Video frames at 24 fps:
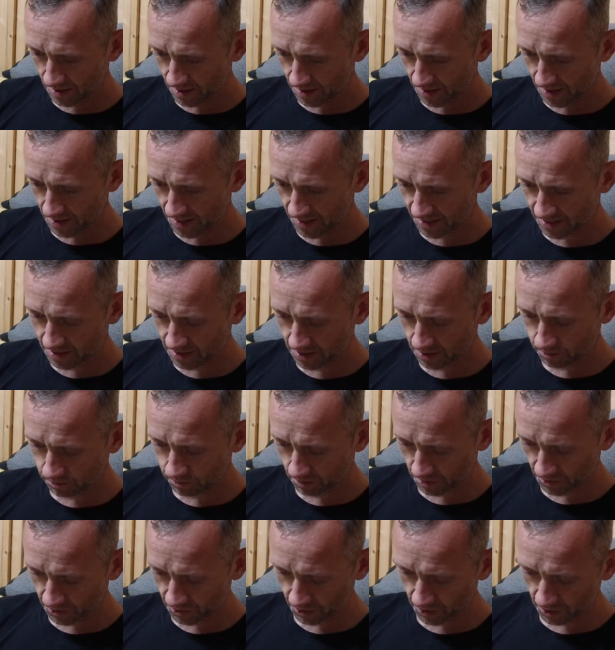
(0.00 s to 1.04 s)
This will
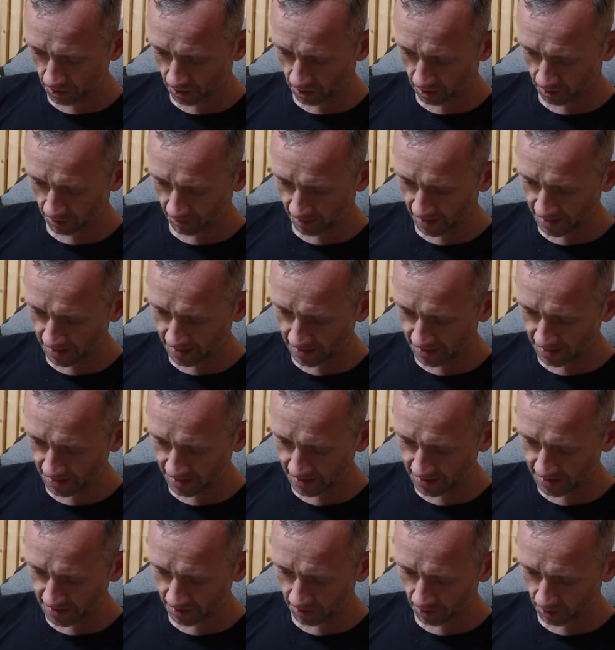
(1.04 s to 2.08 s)
do alright. I need
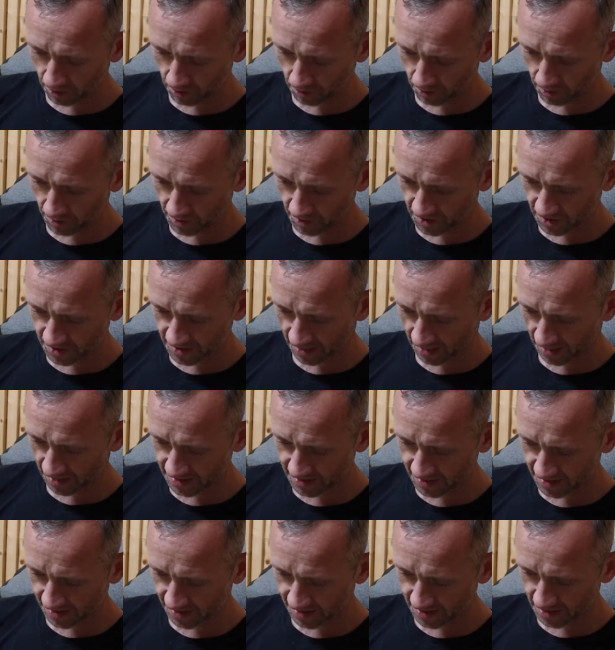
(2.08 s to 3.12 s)
to lower their stats
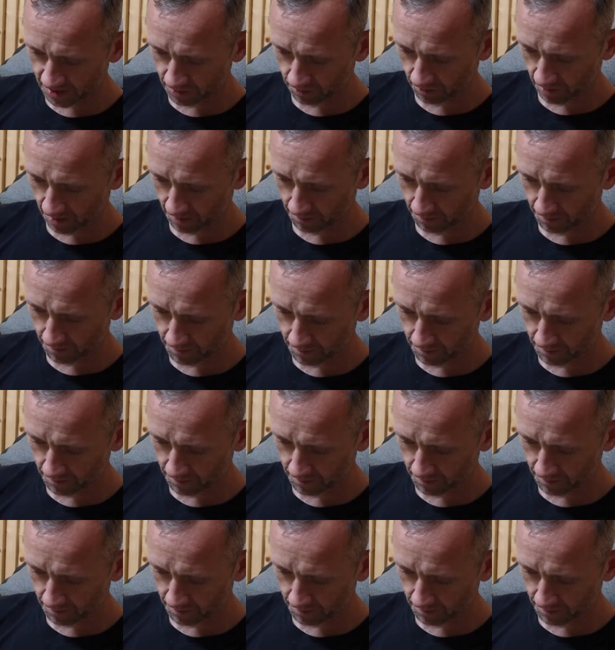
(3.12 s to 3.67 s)
and then swap.